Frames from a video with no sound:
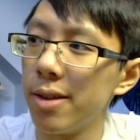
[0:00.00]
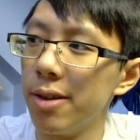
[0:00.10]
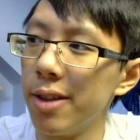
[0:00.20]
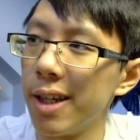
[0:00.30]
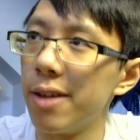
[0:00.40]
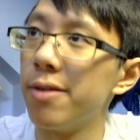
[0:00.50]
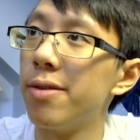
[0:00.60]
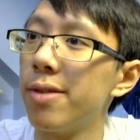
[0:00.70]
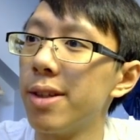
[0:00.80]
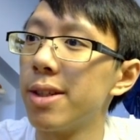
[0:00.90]
so they
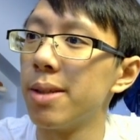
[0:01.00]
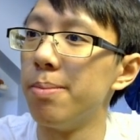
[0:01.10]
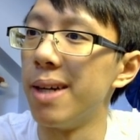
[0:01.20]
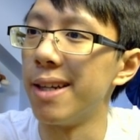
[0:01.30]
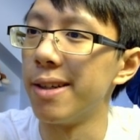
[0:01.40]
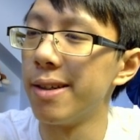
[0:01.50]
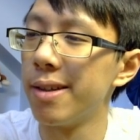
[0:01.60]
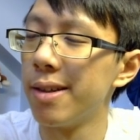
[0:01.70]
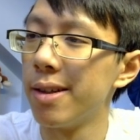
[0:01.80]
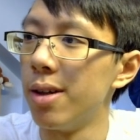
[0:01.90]
have some mana.
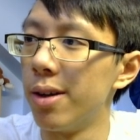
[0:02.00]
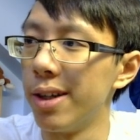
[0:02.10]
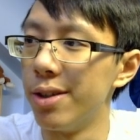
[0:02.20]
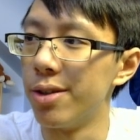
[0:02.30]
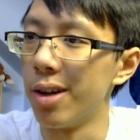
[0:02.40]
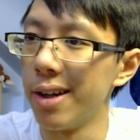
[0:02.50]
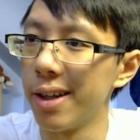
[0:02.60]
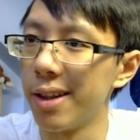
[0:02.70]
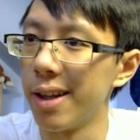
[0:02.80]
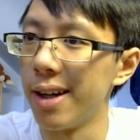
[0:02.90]
Okay,
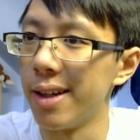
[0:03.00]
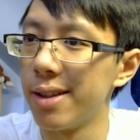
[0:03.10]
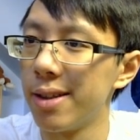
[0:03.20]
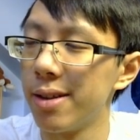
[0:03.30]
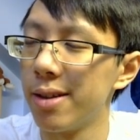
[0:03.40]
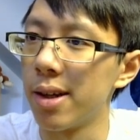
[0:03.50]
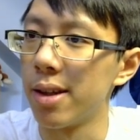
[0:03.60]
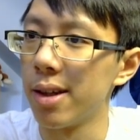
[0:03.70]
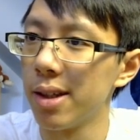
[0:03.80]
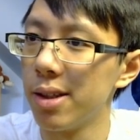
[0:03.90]
drawing that, I
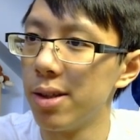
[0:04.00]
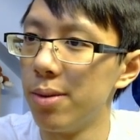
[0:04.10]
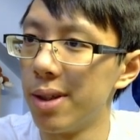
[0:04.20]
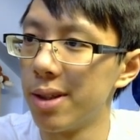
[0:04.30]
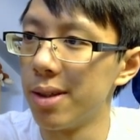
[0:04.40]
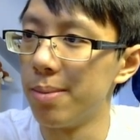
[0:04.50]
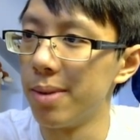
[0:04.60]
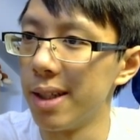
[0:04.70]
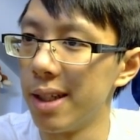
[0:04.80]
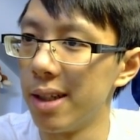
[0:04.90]
think I do want to
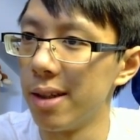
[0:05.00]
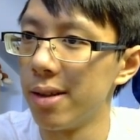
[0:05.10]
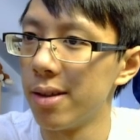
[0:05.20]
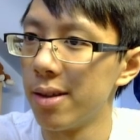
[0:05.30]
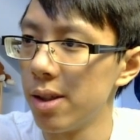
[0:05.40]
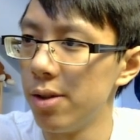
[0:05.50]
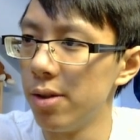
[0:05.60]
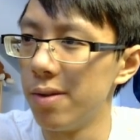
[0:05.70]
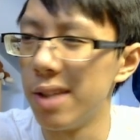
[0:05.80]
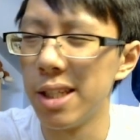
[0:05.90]
play
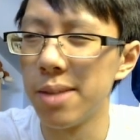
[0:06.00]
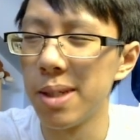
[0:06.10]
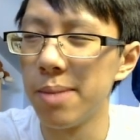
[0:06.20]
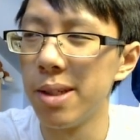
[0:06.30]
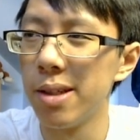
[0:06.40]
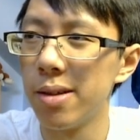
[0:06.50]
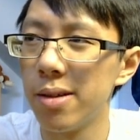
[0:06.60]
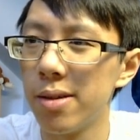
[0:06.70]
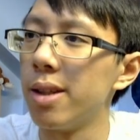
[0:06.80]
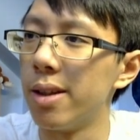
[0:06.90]
2 of these maybe.
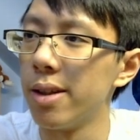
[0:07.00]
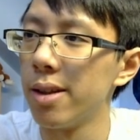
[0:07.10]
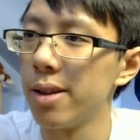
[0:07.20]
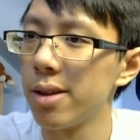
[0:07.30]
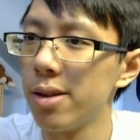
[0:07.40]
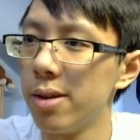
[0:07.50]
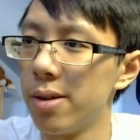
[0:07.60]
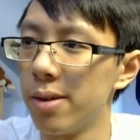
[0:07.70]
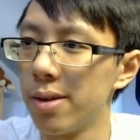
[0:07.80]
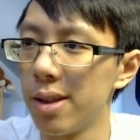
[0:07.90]
Now let's
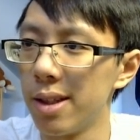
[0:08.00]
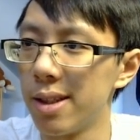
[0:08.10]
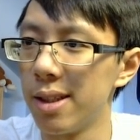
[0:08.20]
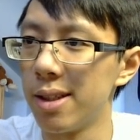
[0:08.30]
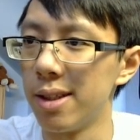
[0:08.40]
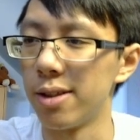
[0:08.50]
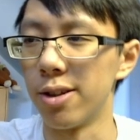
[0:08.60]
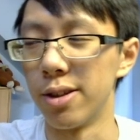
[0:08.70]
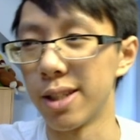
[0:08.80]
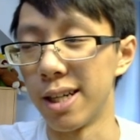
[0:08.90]
go Assistant
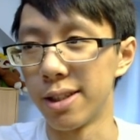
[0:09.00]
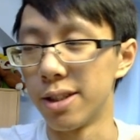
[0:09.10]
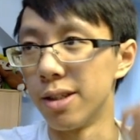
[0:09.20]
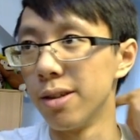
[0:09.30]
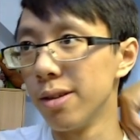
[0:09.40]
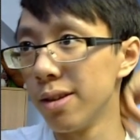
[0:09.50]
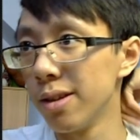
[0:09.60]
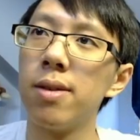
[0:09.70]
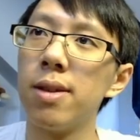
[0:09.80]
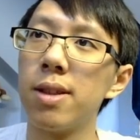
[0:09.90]
Cursecatcher.
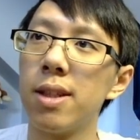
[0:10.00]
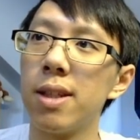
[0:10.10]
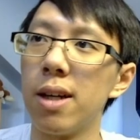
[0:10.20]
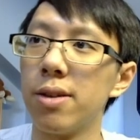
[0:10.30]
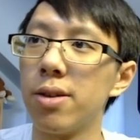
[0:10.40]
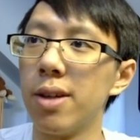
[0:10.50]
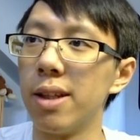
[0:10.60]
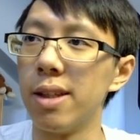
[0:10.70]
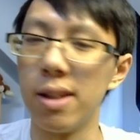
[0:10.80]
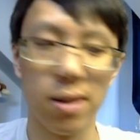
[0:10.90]
This can counter
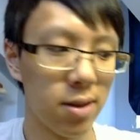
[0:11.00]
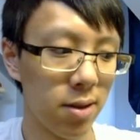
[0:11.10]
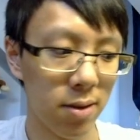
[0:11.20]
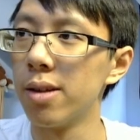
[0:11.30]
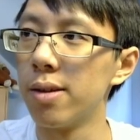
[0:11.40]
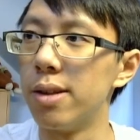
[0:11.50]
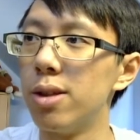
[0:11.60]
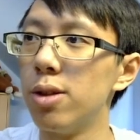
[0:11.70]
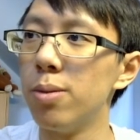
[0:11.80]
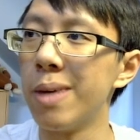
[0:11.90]
at least the
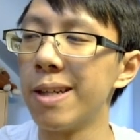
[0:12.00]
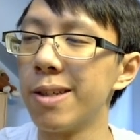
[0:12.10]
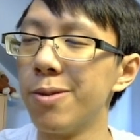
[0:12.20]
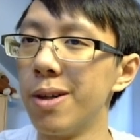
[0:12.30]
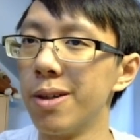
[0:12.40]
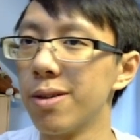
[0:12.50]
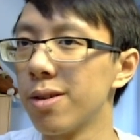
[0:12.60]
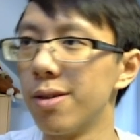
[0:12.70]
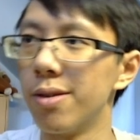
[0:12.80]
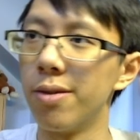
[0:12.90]
2 mana
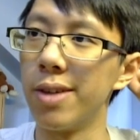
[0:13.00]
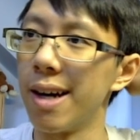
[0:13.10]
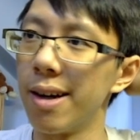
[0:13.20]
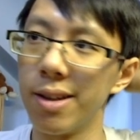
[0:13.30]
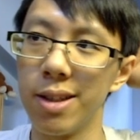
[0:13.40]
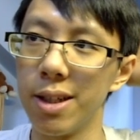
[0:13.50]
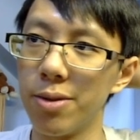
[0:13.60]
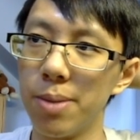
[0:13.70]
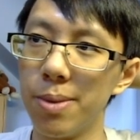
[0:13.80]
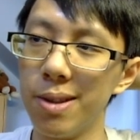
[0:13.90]
one, Reality
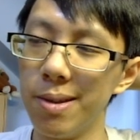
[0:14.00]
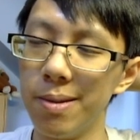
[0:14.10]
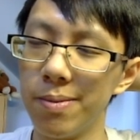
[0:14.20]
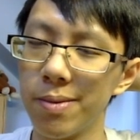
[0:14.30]
Ripple.